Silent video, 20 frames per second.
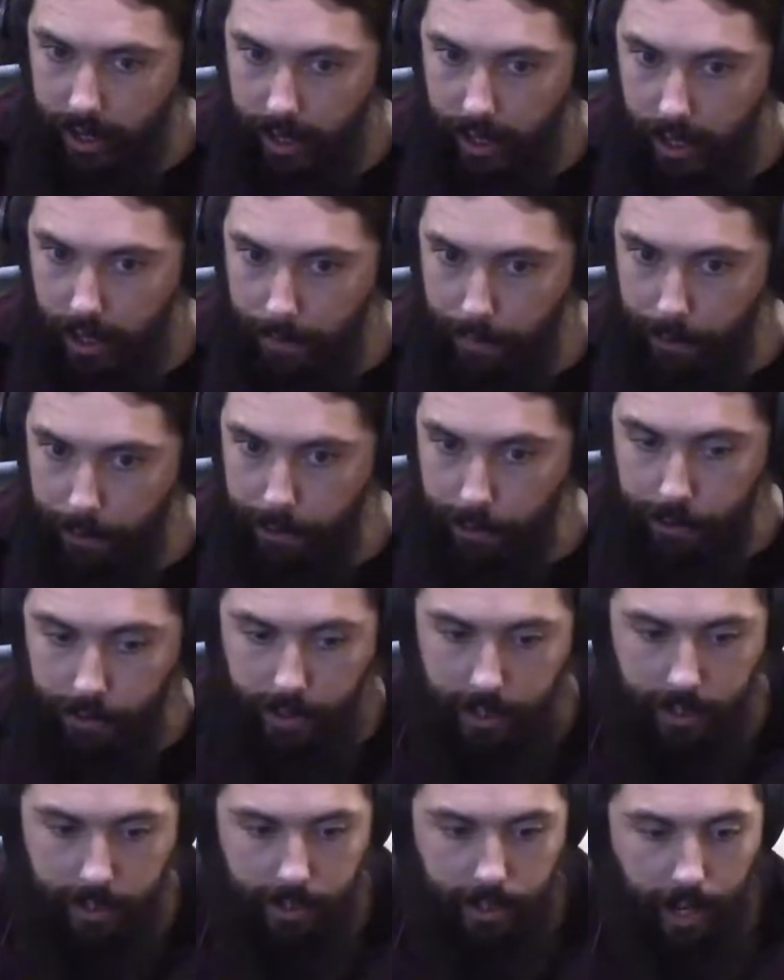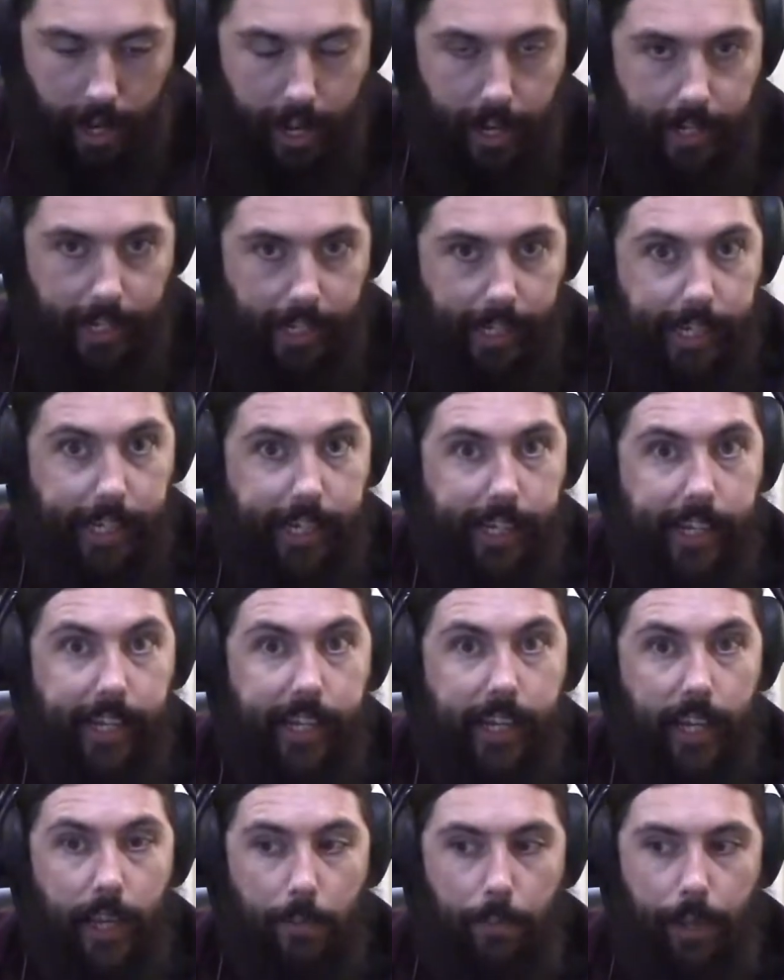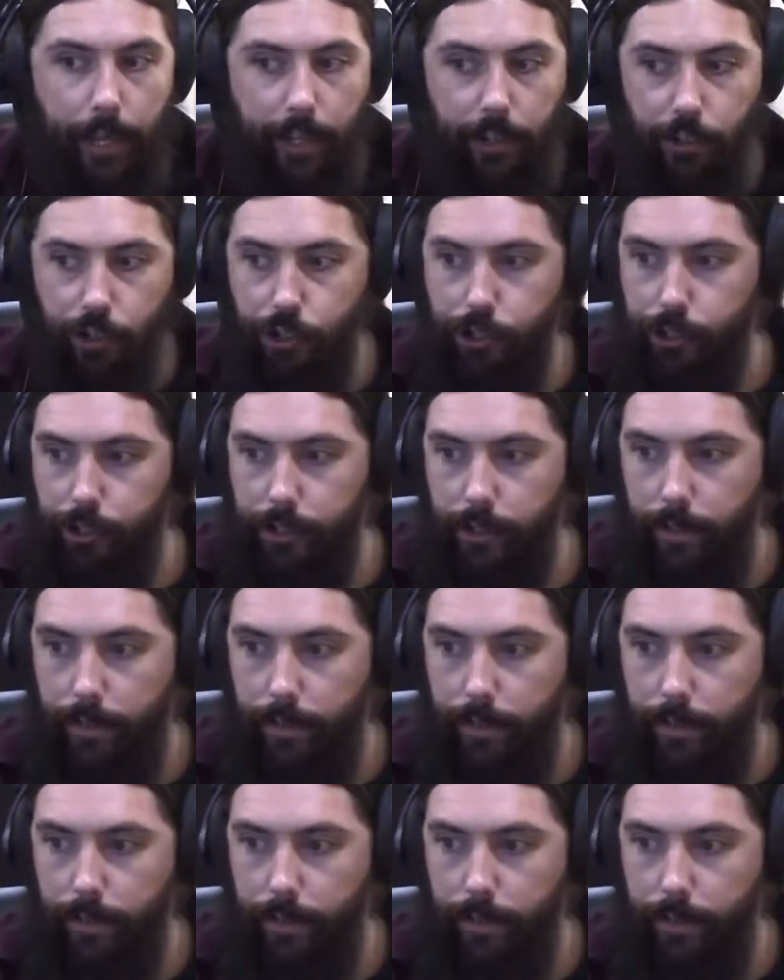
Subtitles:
it produces an E pitch.